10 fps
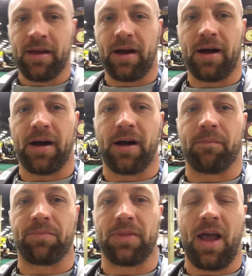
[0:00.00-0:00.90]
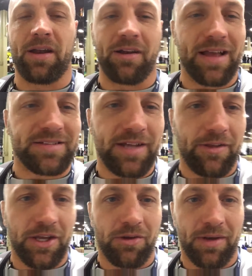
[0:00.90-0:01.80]
not
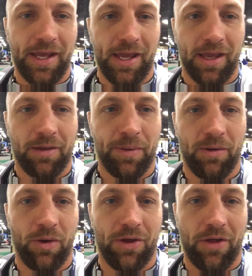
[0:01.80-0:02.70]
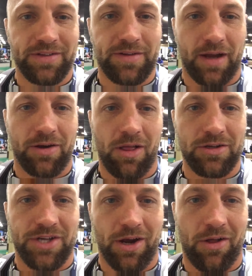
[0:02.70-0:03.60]
necessarily unique, but with all this
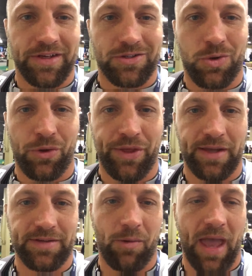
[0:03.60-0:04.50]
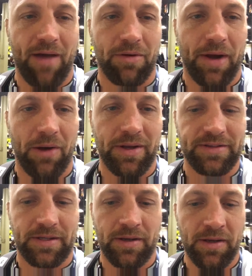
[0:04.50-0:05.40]
technology and all these cool things that we have around
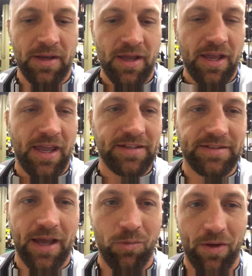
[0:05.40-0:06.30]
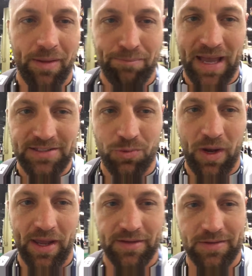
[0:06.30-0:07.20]
us, he said one of the best
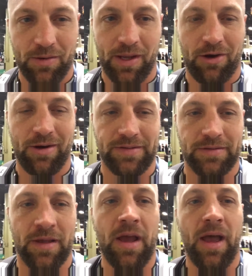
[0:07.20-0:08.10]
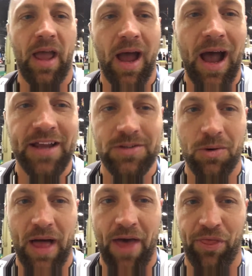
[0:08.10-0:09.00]
ways to increase a high
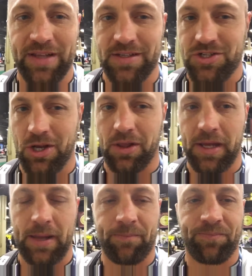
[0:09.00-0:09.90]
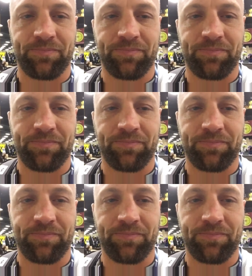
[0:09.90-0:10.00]
school athlete's agility,